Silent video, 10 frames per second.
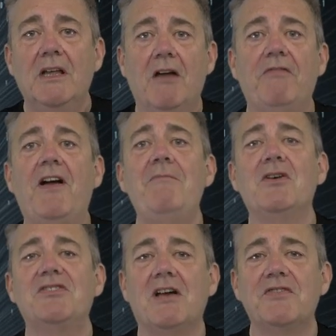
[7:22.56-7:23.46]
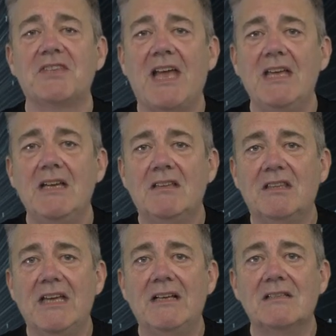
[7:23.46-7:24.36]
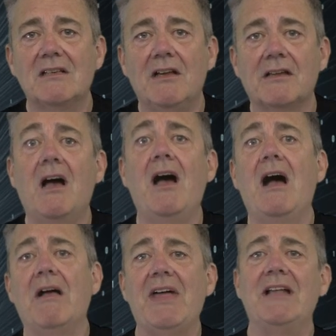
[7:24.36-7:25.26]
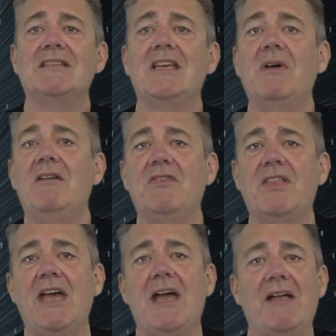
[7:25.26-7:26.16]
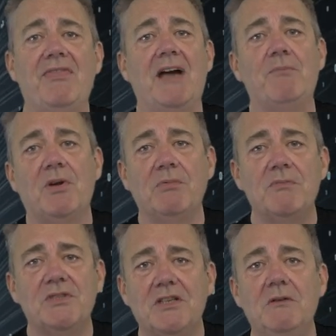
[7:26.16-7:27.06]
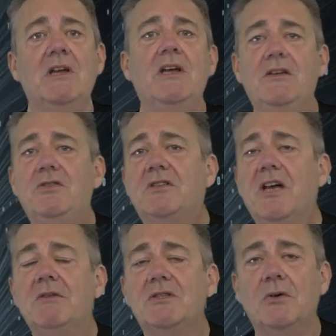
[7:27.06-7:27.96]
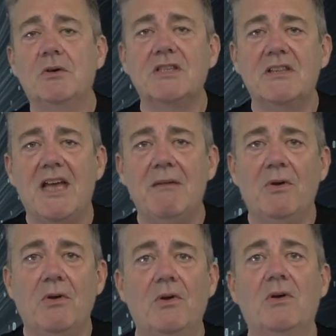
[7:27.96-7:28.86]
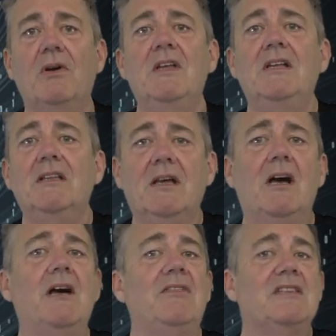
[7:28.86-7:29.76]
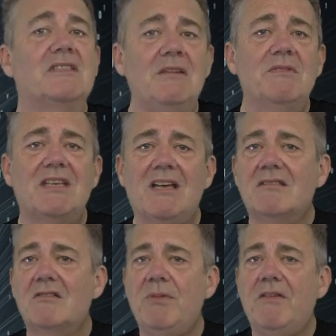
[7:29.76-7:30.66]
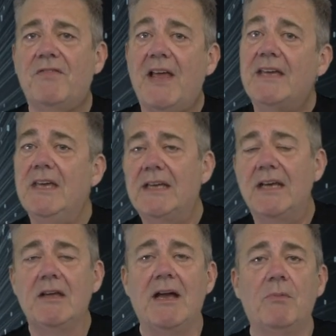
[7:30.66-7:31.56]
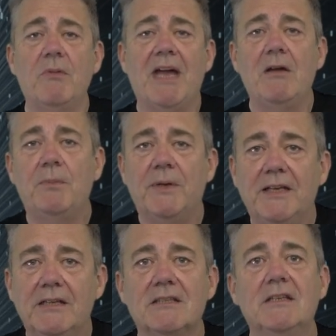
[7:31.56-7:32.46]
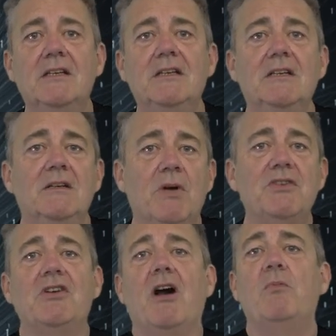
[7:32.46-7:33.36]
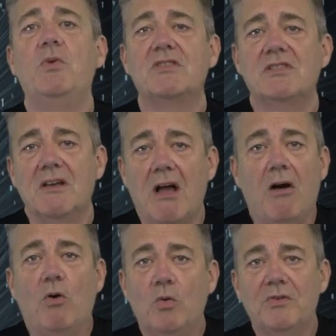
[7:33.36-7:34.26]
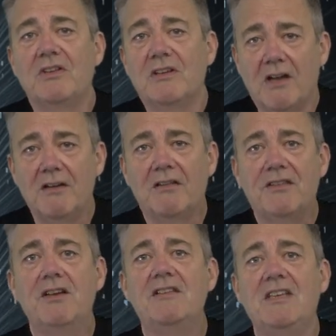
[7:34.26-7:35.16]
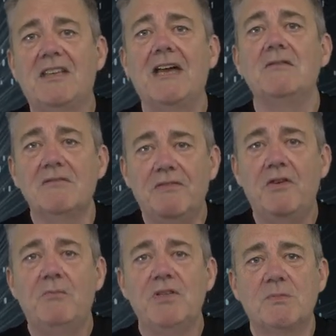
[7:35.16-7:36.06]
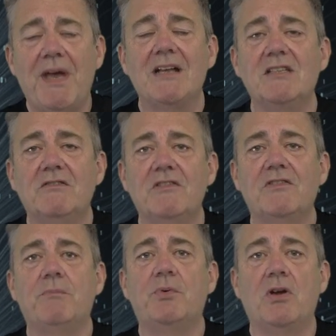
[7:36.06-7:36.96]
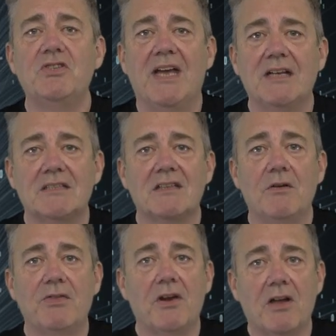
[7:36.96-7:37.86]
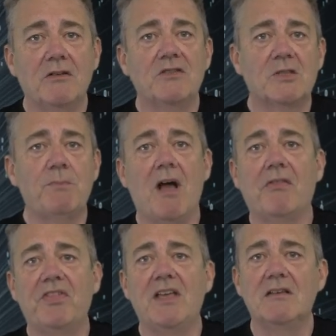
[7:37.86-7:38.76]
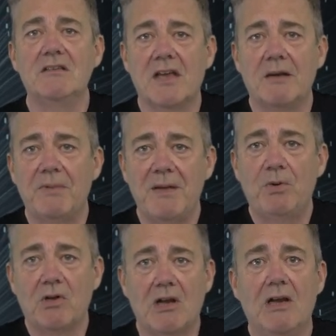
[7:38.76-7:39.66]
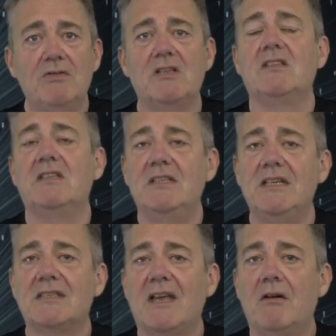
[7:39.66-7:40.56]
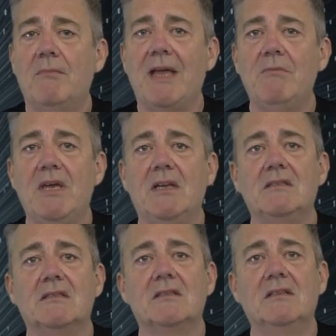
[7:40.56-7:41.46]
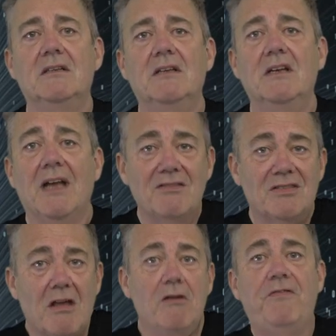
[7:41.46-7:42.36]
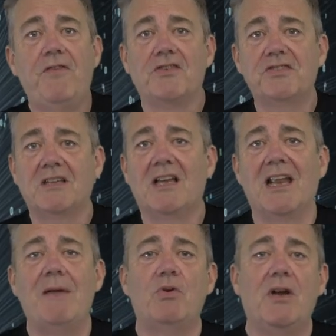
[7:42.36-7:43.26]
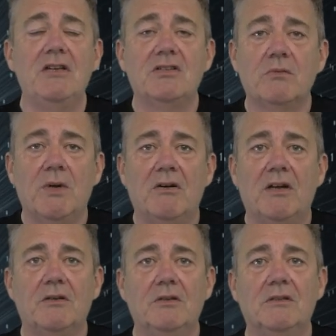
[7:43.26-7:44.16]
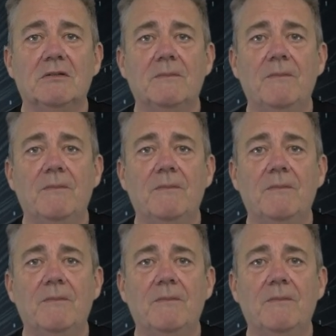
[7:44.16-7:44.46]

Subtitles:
I found myself saying things like, that team over there had that problem too, you should go and talk to them, or, this team's tests are a bit flaky, can you help them out please? My job was to hold the kind of 30,000 foot perspective of the project so that I could spot things that people closer to the detail may miss, and so foster collaboration where I could.